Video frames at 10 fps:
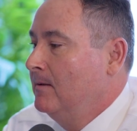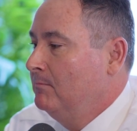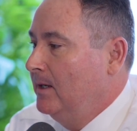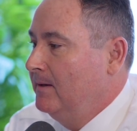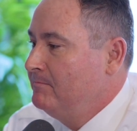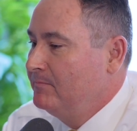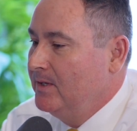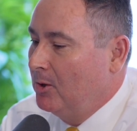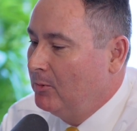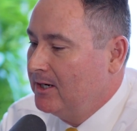But
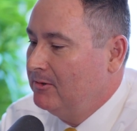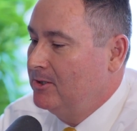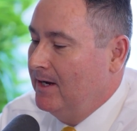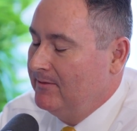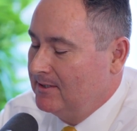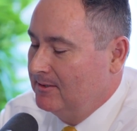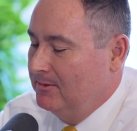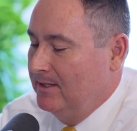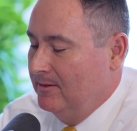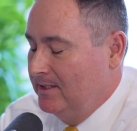Rick would drive. This is
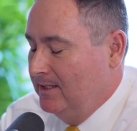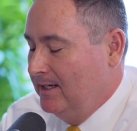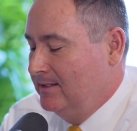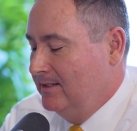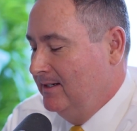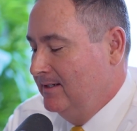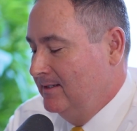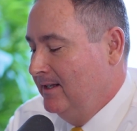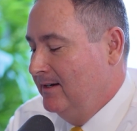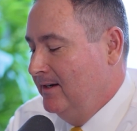when there was detention
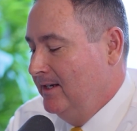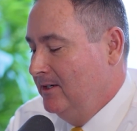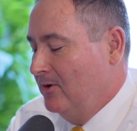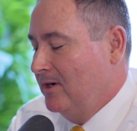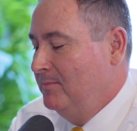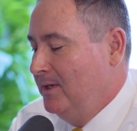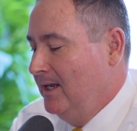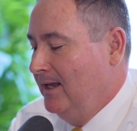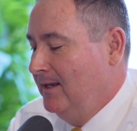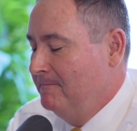center in York,
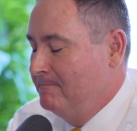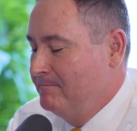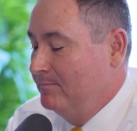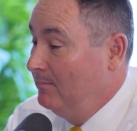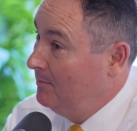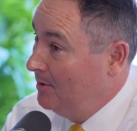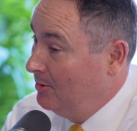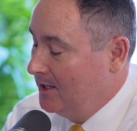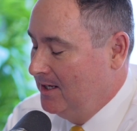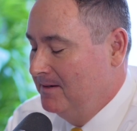PA. Maybe
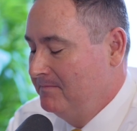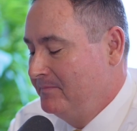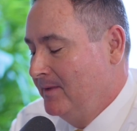one again.